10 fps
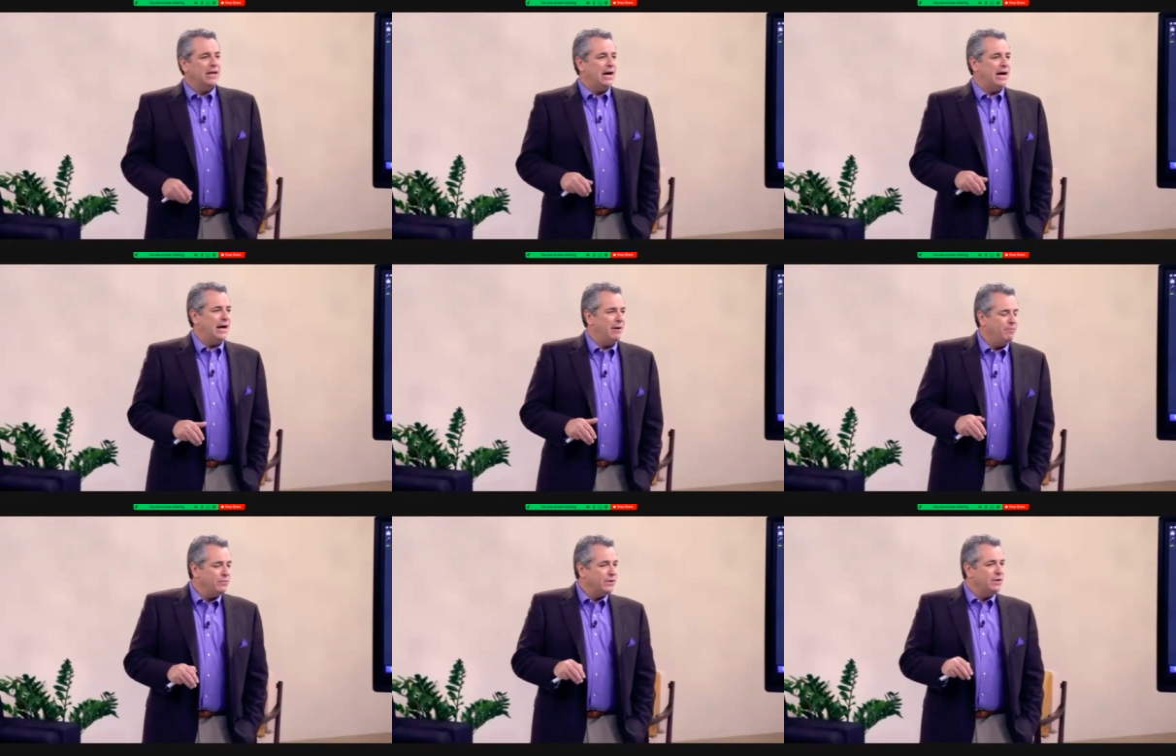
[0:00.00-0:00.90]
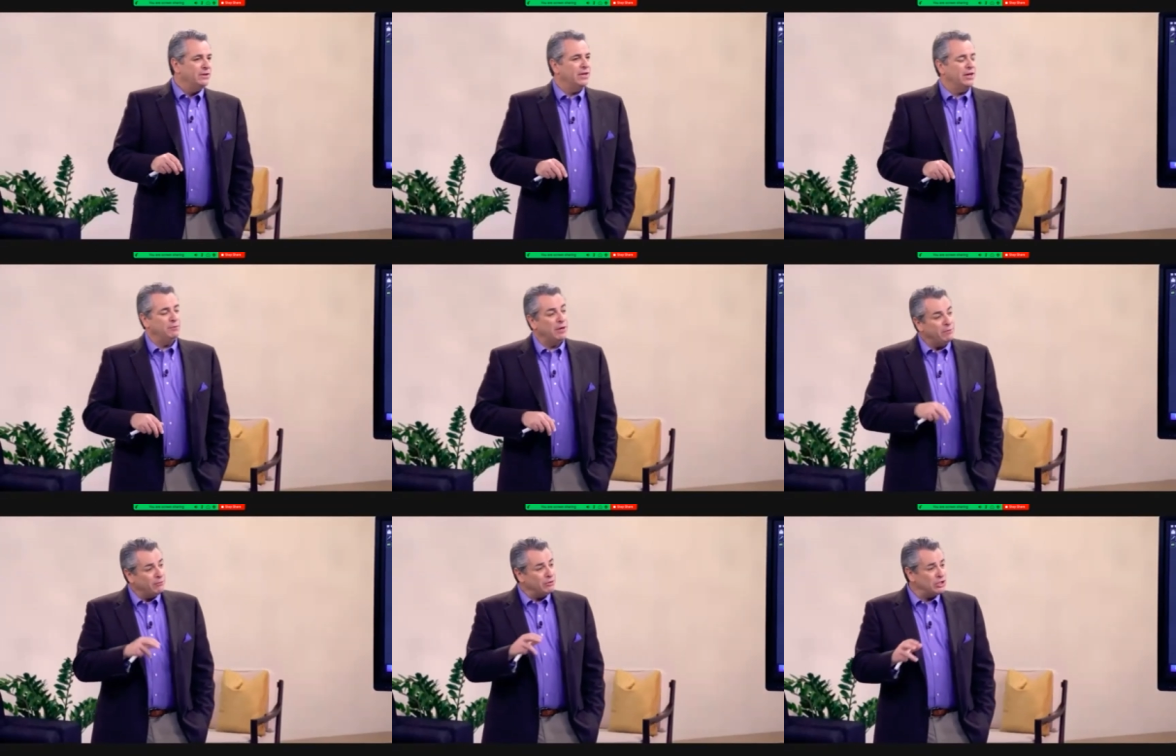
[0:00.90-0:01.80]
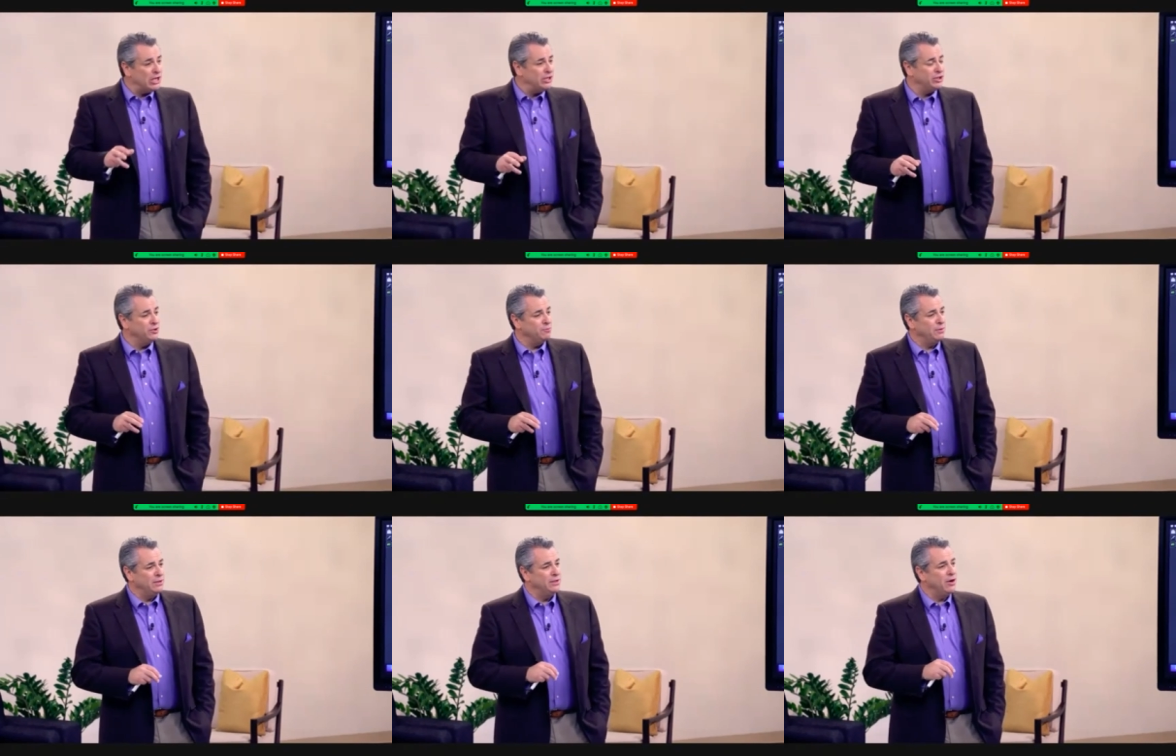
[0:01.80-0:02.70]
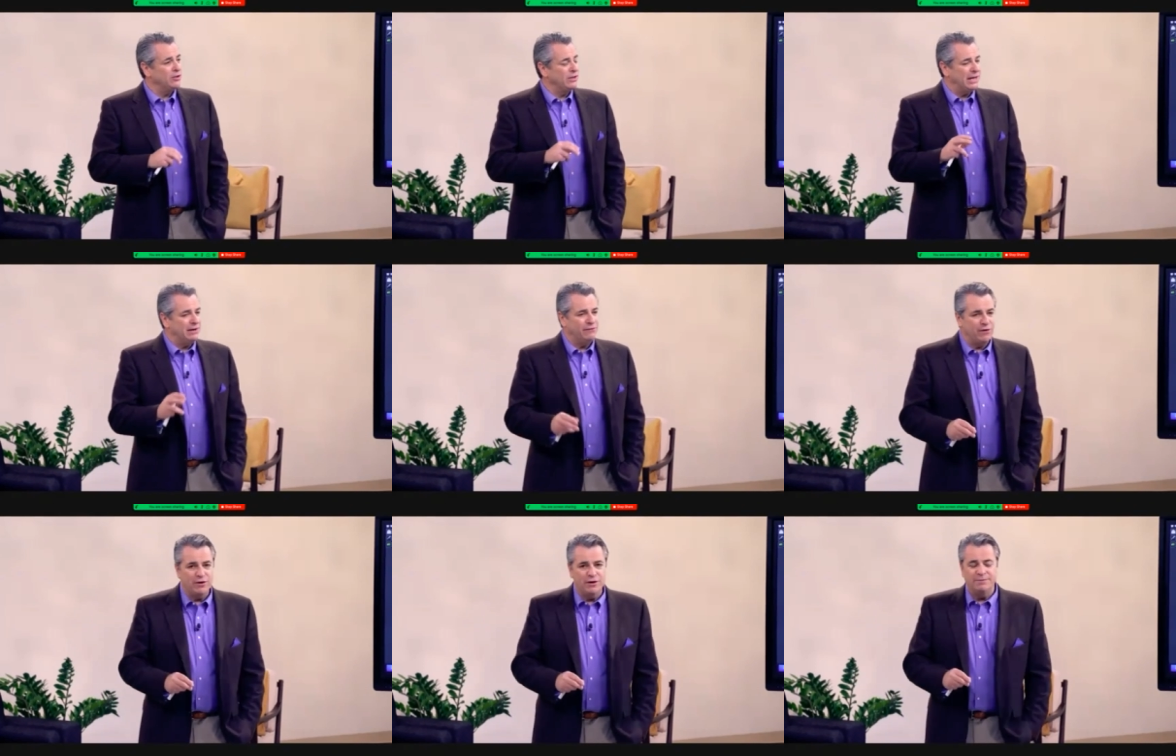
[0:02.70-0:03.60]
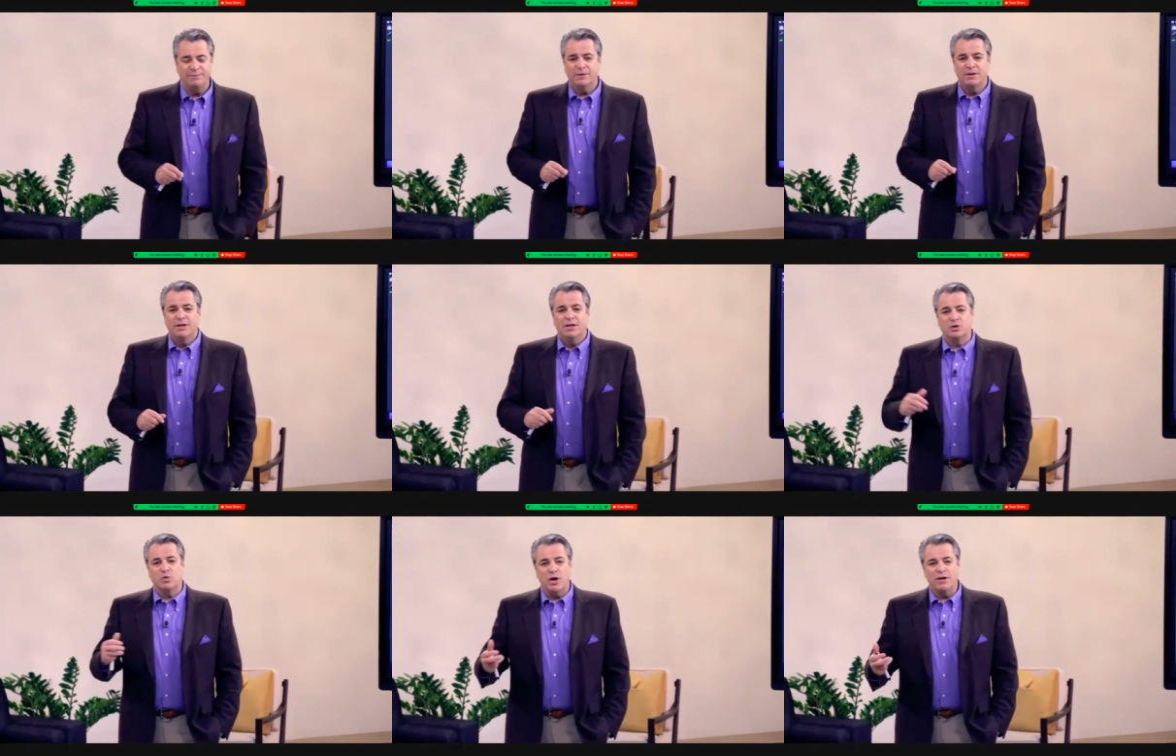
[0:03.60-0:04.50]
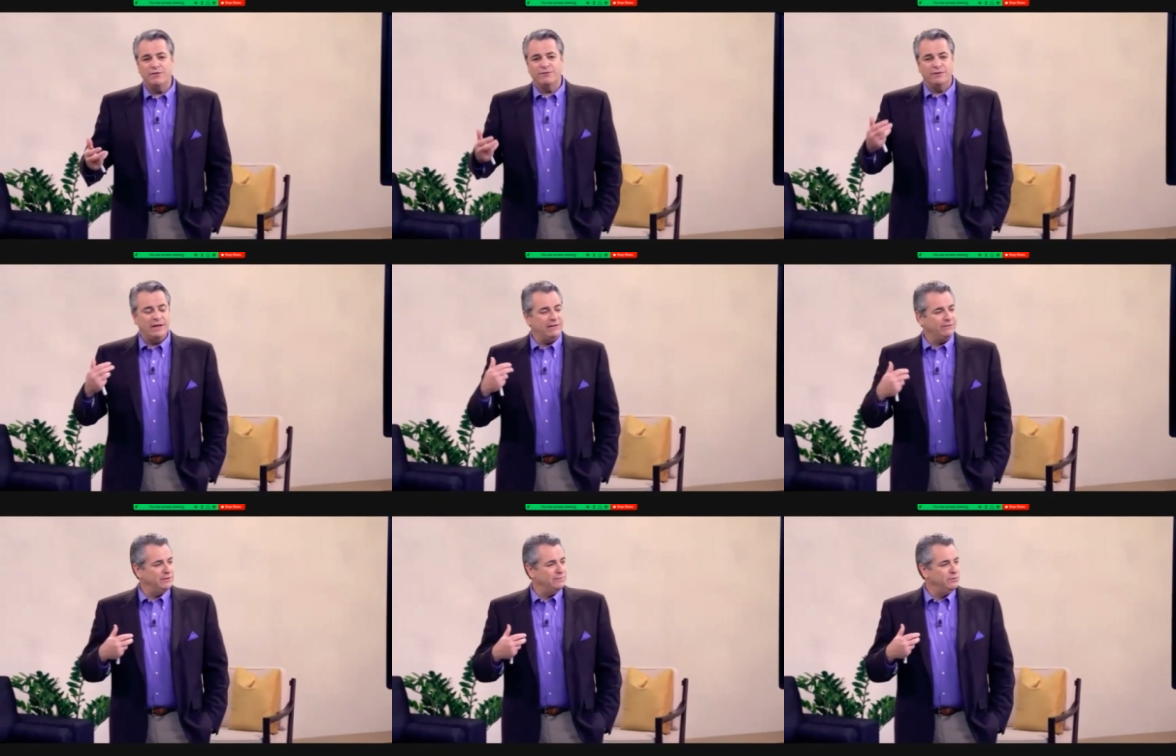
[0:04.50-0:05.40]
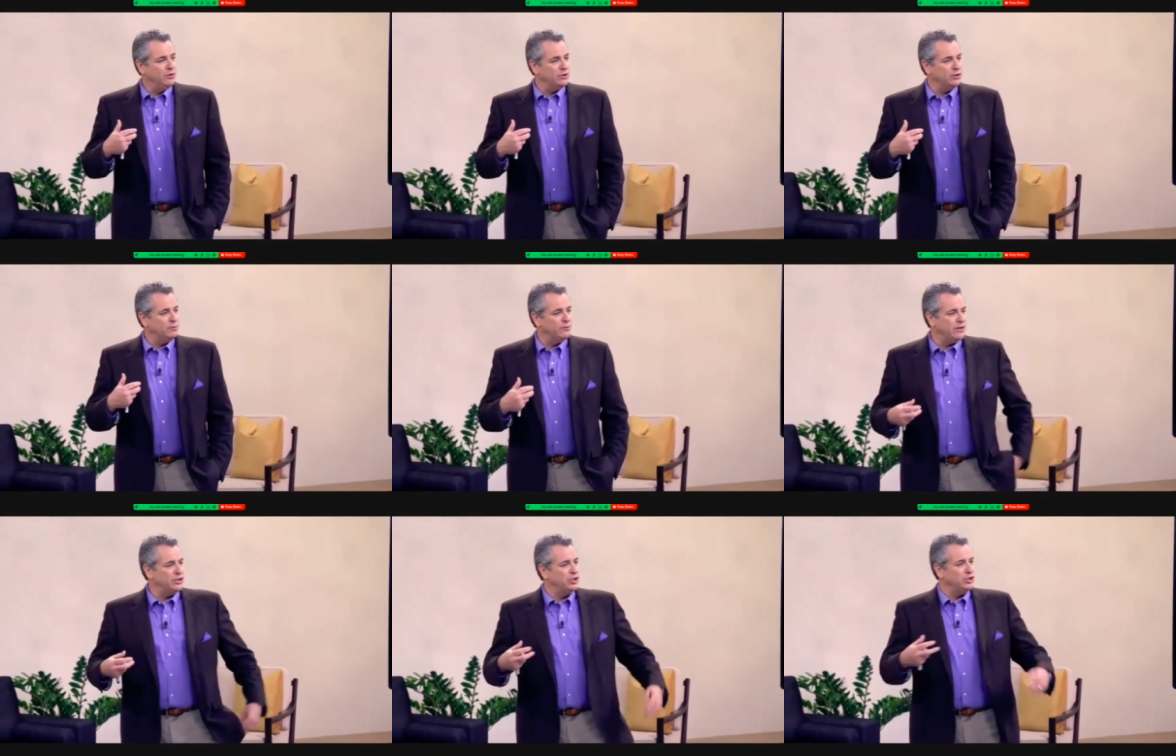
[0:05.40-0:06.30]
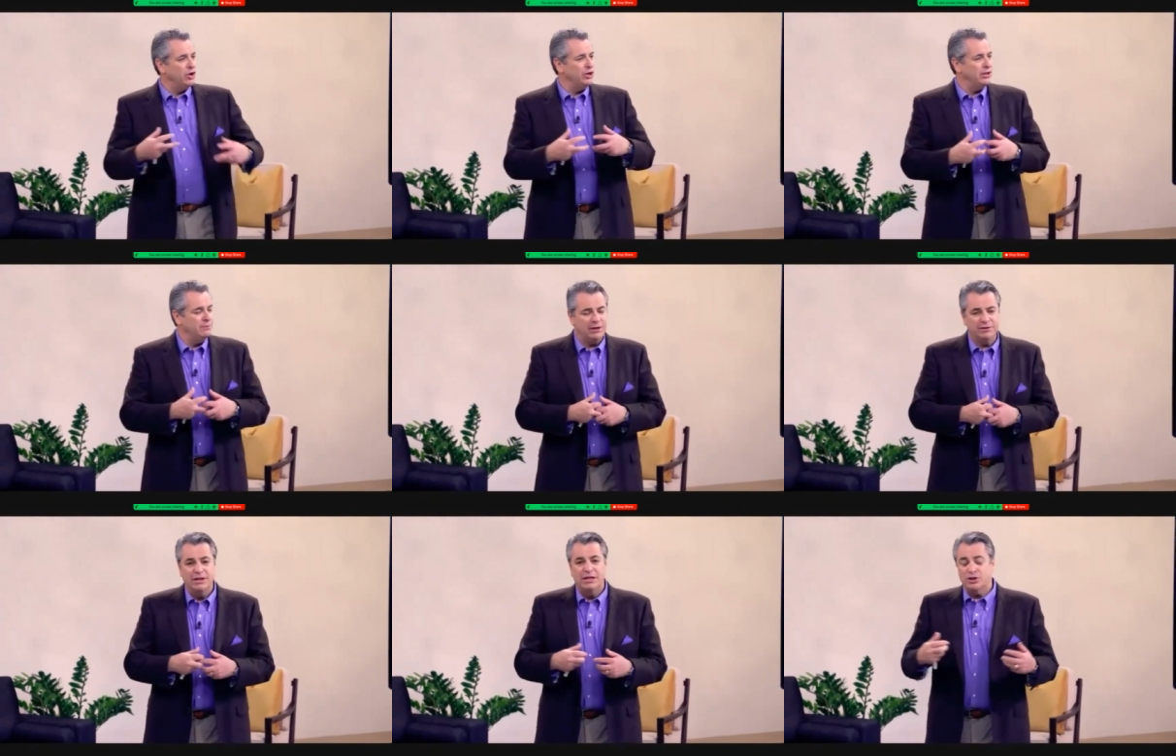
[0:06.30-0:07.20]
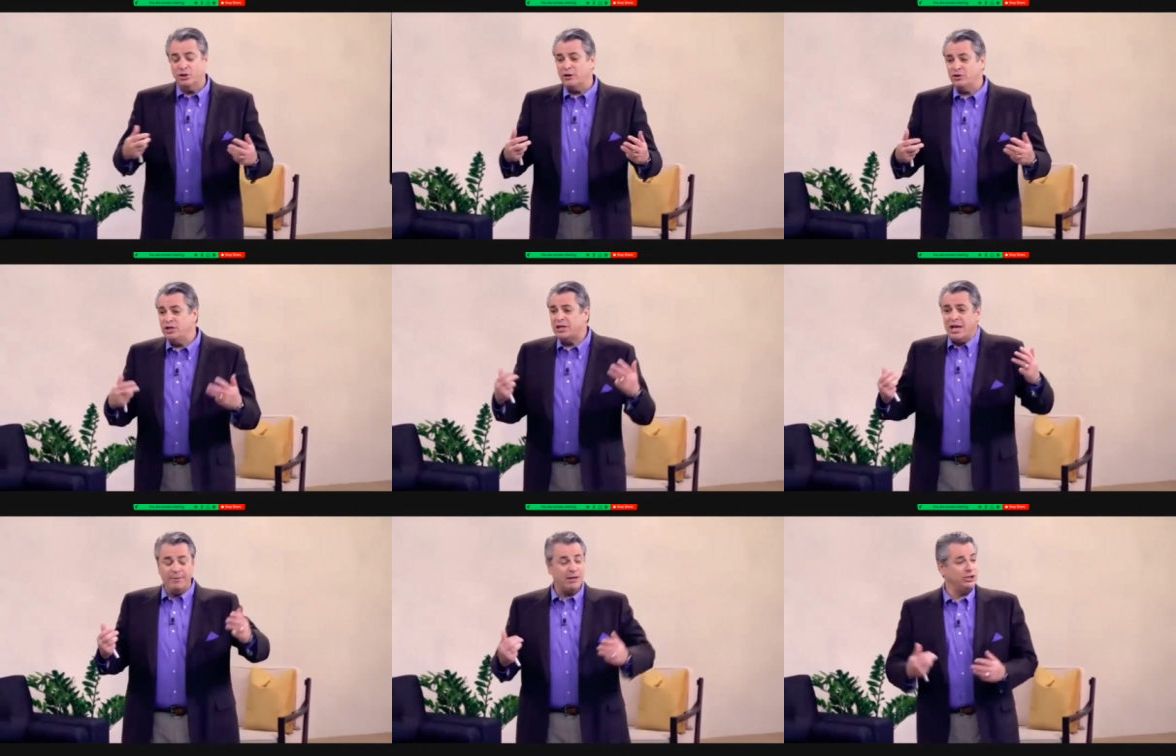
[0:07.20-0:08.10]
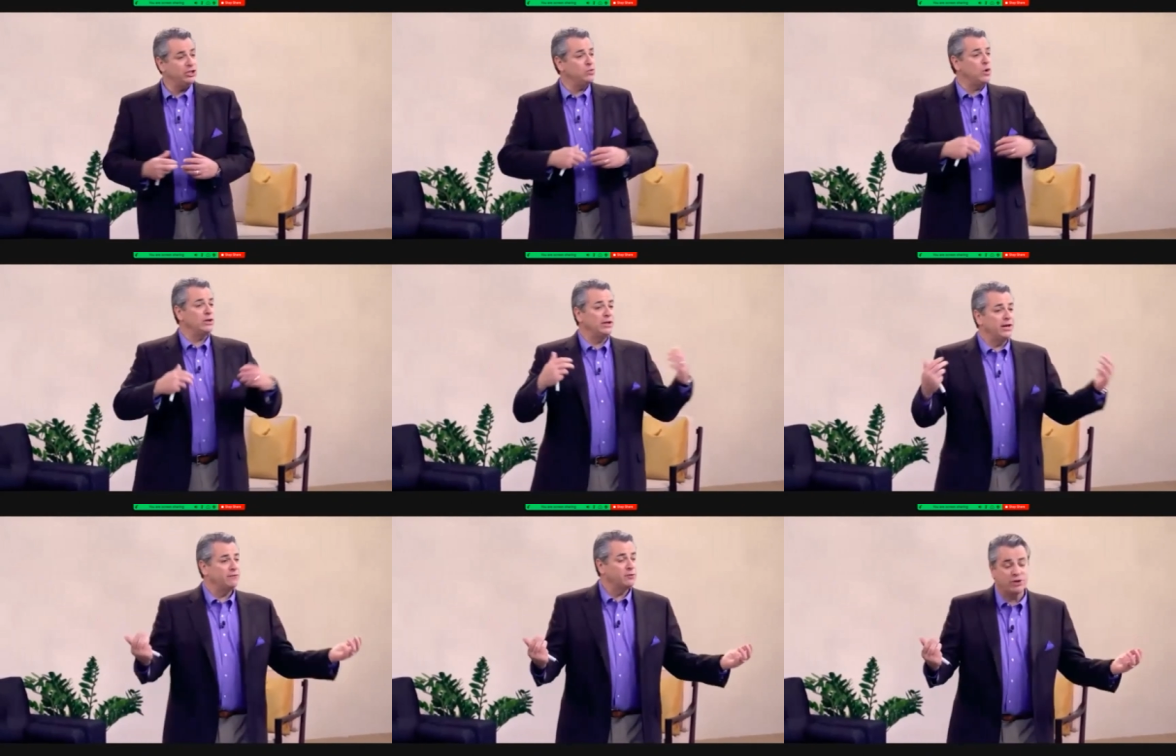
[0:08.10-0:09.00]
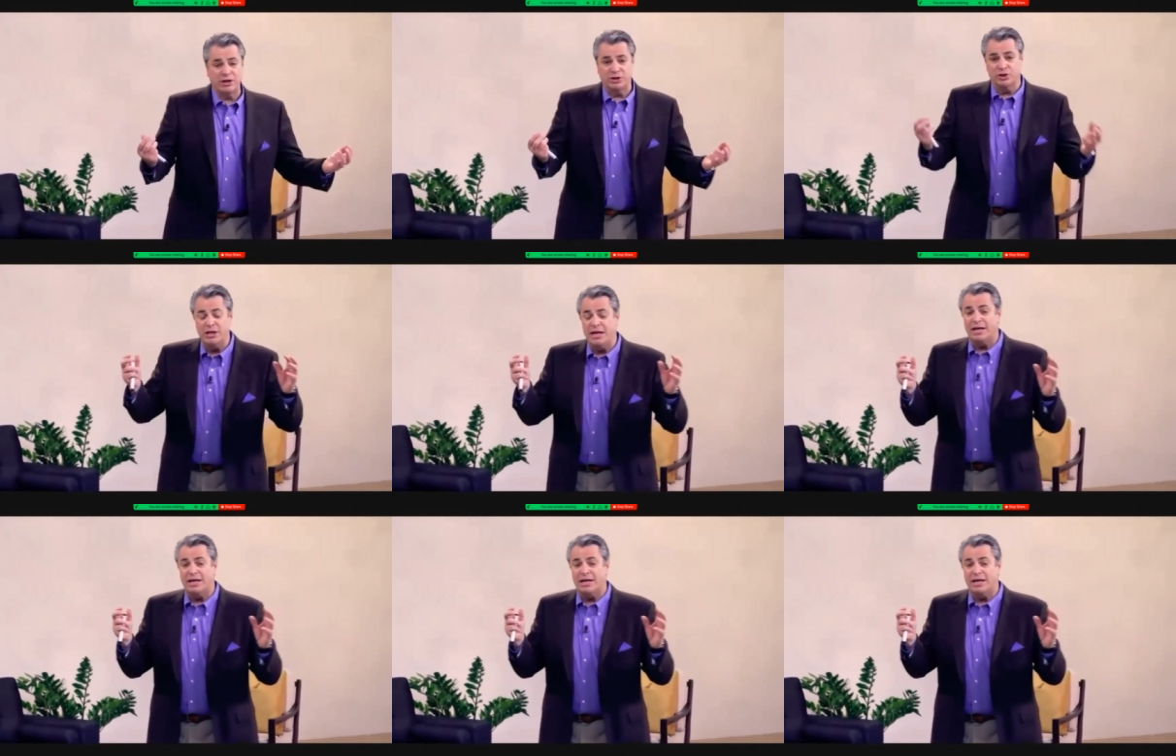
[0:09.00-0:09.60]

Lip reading: There had been a big recession up in Northern California. His wife left the nursing profession, joined him in it. So now she came in and she's wanting to learn from scratch. So she